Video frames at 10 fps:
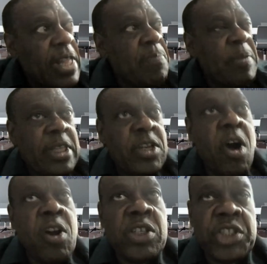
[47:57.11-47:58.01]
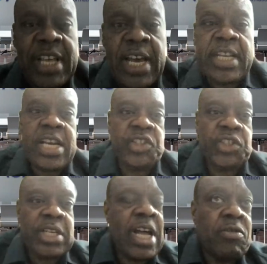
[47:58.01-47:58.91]
methodology that the
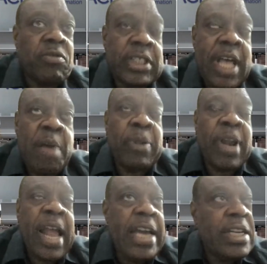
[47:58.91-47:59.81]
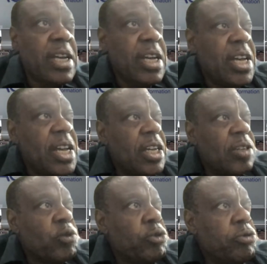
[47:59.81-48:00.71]
Asian countries applied
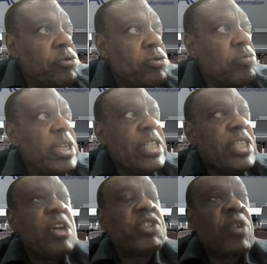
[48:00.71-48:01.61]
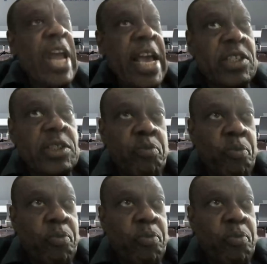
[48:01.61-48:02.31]
to industrialize